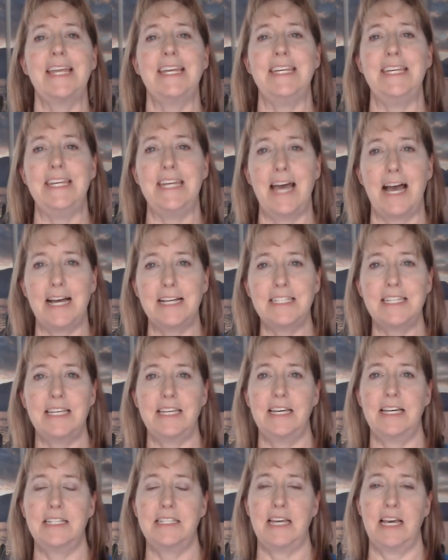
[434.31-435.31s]
not
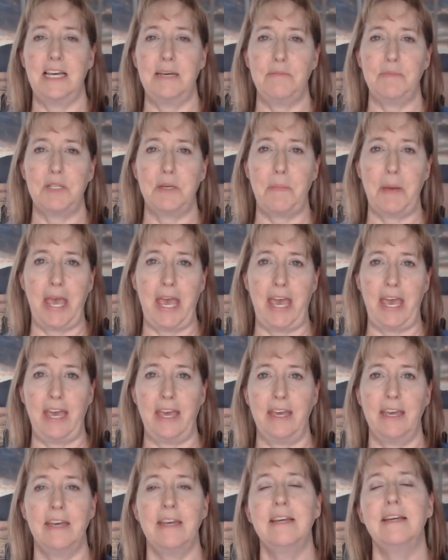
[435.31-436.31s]
a time to pay.